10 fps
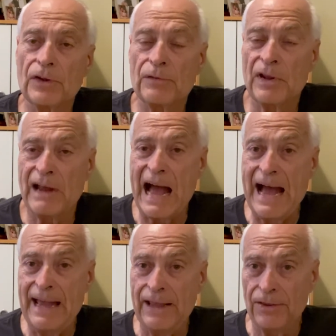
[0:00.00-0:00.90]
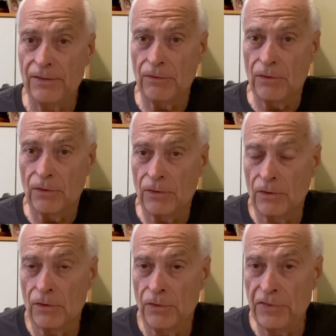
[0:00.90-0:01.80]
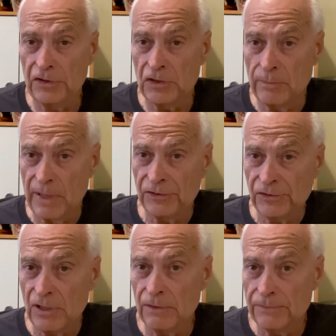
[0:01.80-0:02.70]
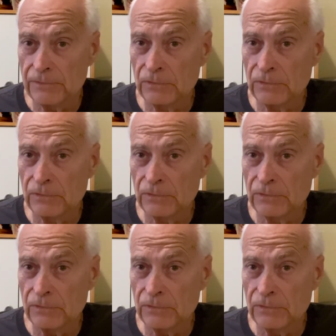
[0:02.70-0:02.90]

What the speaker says: and I think to myself,